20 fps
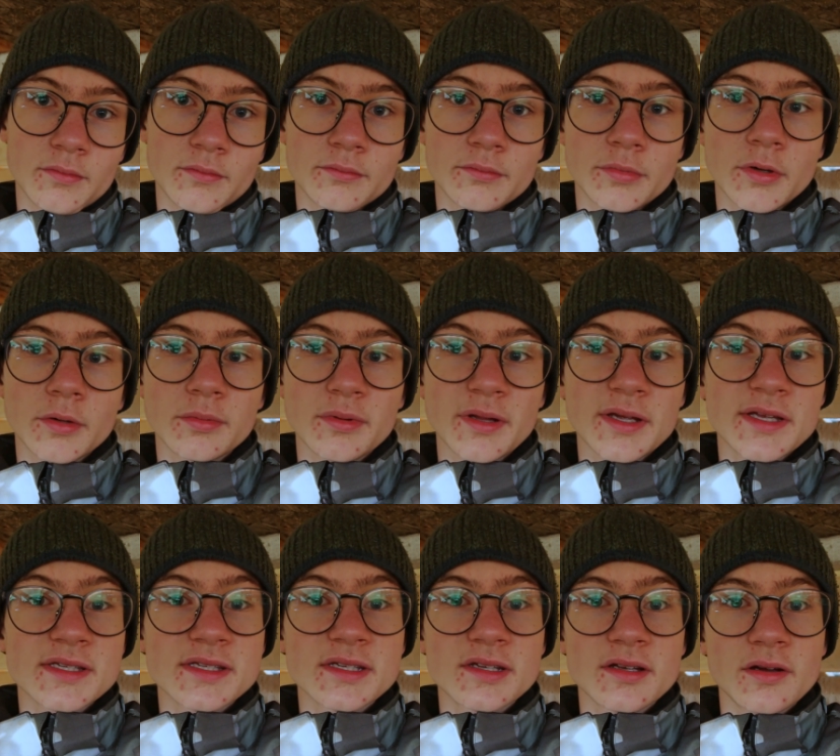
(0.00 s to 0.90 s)
probably
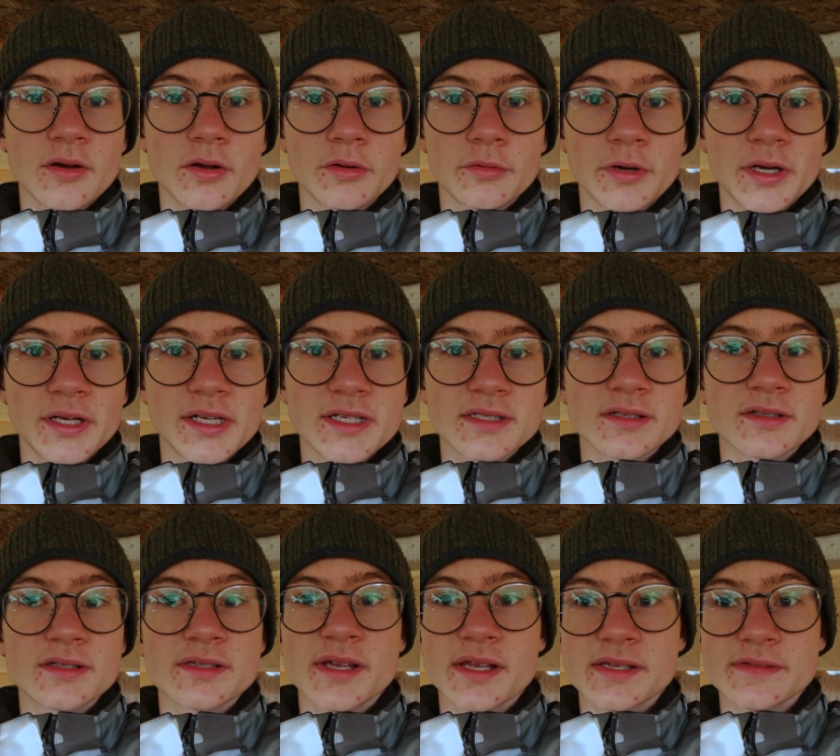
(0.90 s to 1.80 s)
already
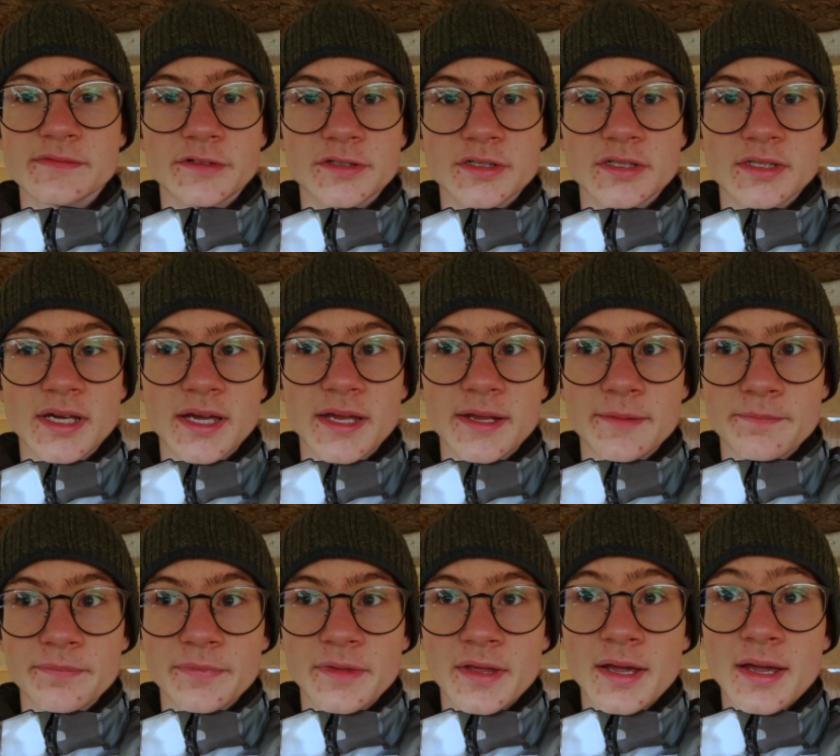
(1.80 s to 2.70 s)
successful today.
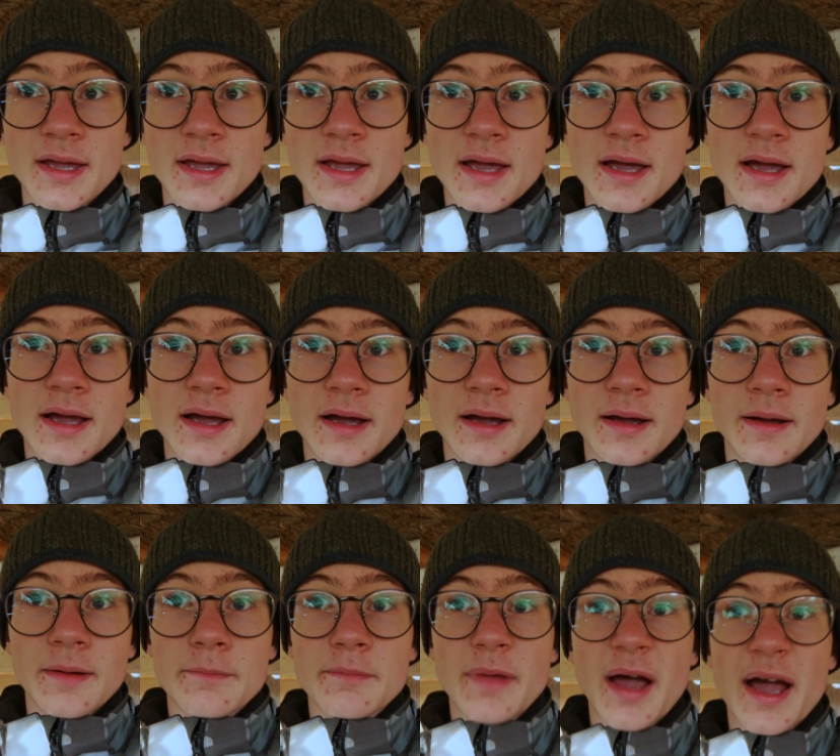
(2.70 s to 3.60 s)

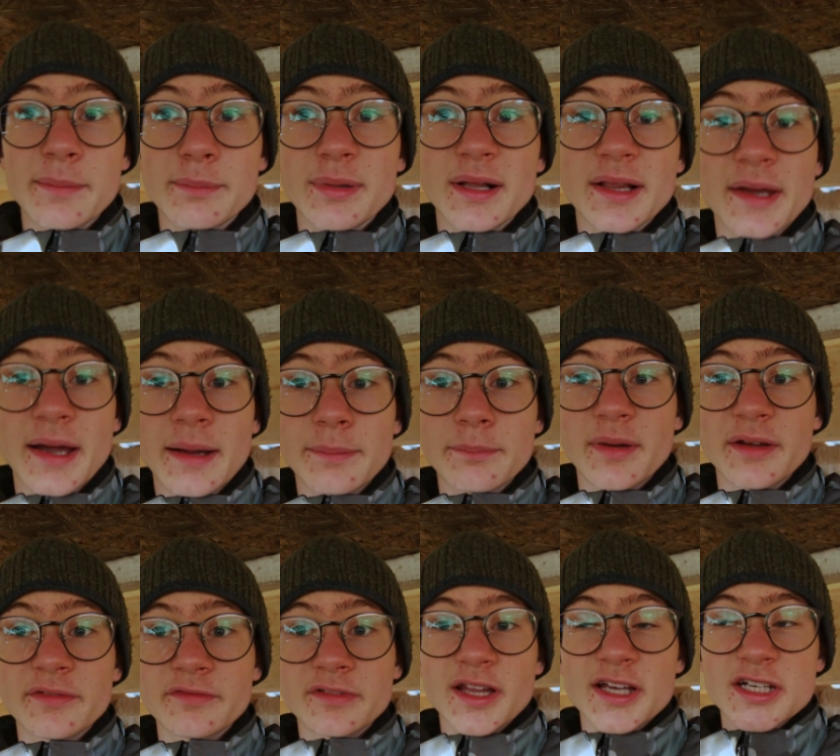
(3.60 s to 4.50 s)
I built up my
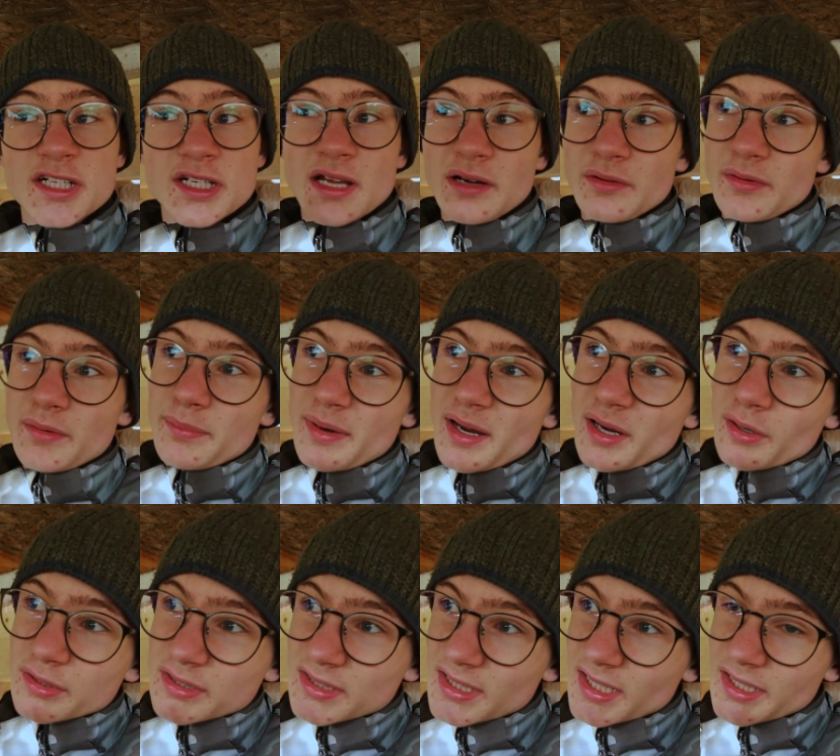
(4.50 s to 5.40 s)
flash now
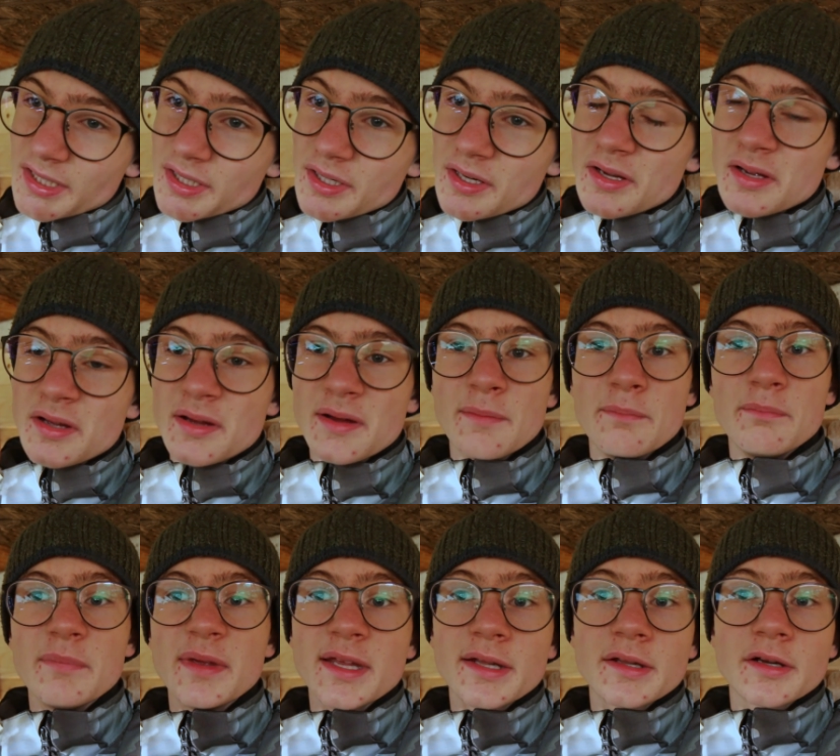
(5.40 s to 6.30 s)
about here, a
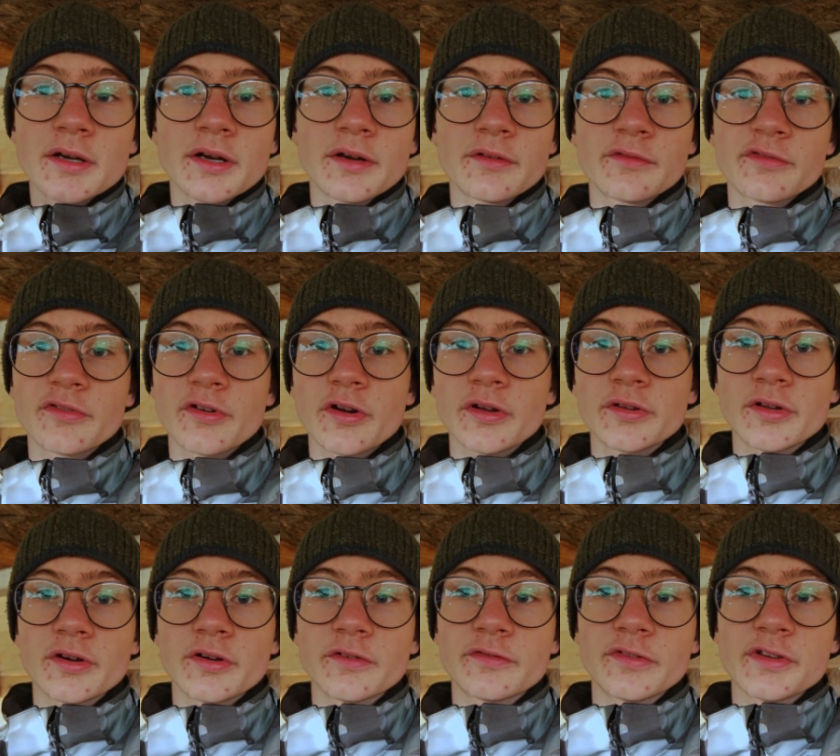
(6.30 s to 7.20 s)
meter in front
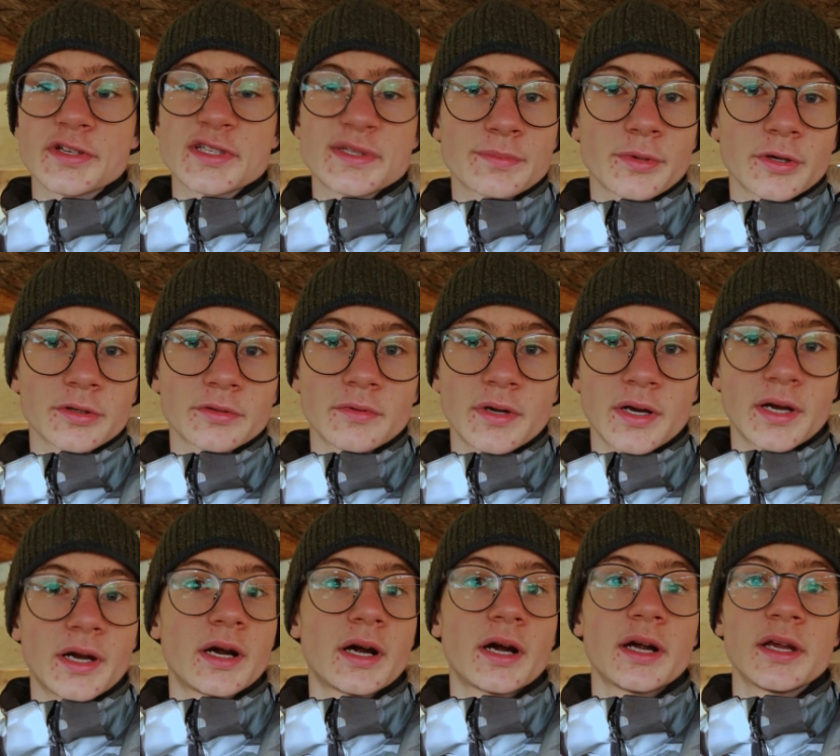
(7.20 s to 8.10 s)
of the spot
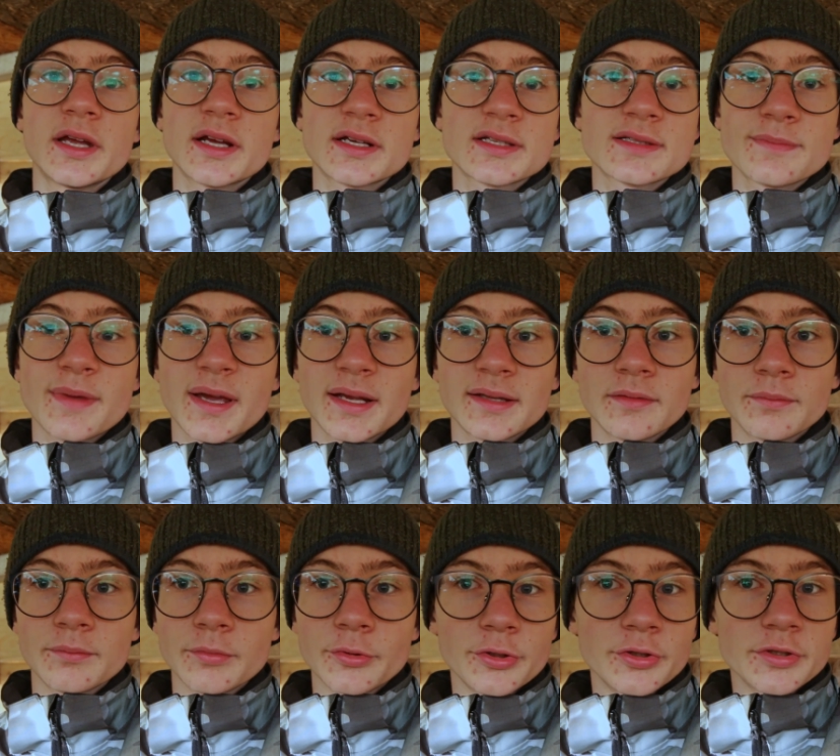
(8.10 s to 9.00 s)
where I expect the
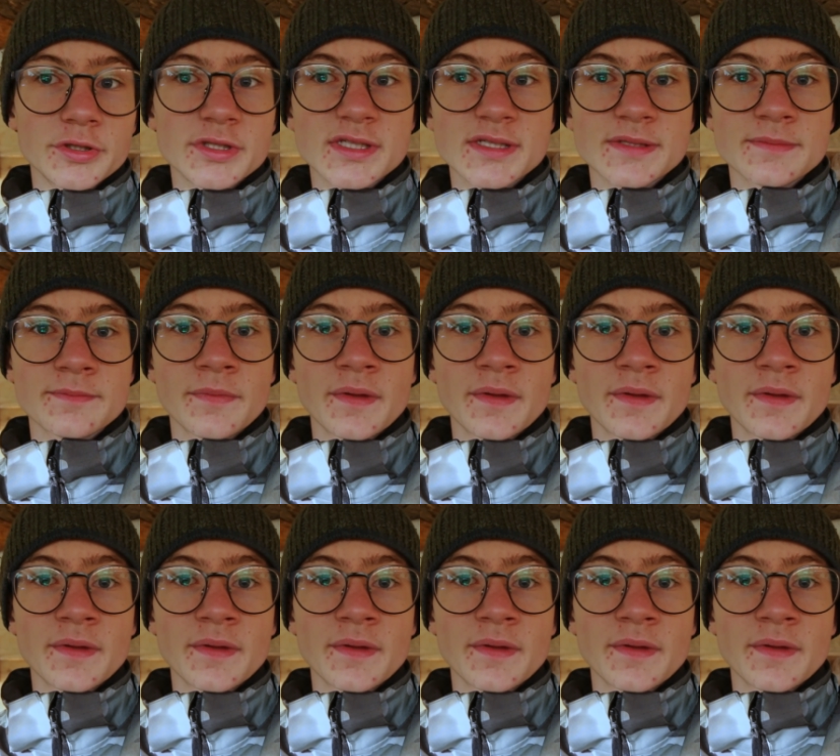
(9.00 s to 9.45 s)
birds.